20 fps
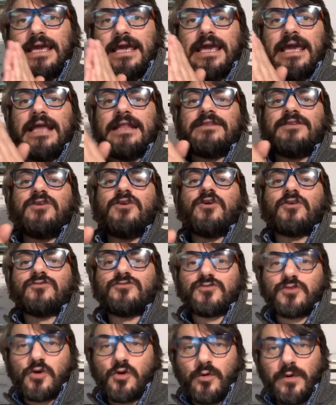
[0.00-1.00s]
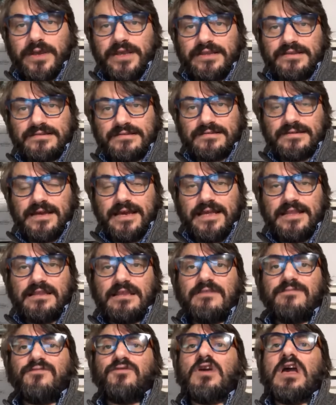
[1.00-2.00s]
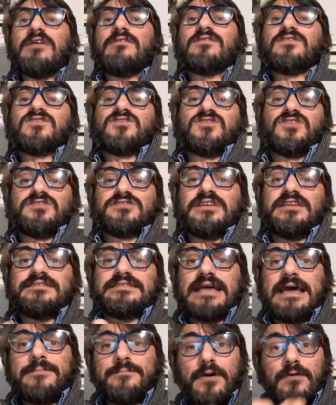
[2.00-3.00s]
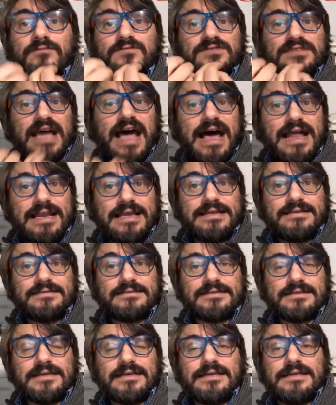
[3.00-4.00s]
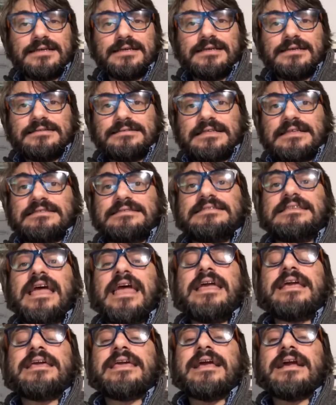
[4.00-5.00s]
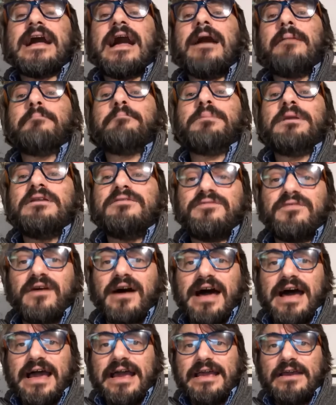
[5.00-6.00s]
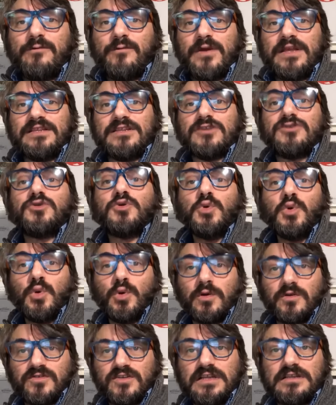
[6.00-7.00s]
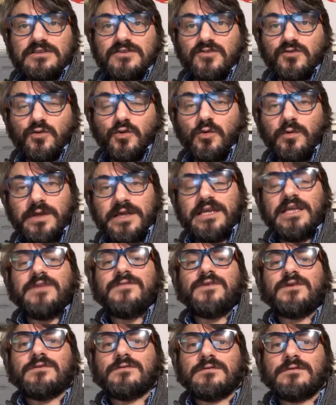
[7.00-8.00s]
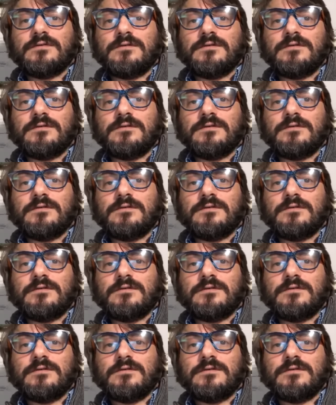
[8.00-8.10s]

at your drawings and if you have a certain type of talent that they can amplify with the tools that the school will give you.